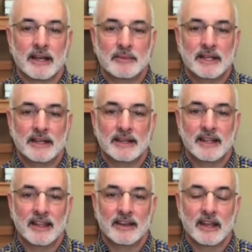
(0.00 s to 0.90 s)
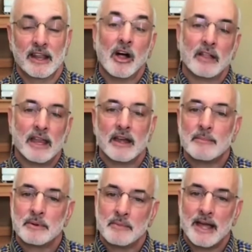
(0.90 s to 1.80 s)
I mean, and it, it all ended
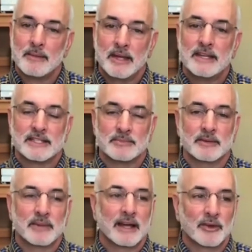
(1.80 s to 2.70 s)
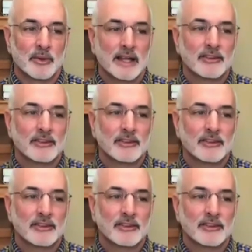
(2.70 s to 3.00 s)
up in my basement, by the way.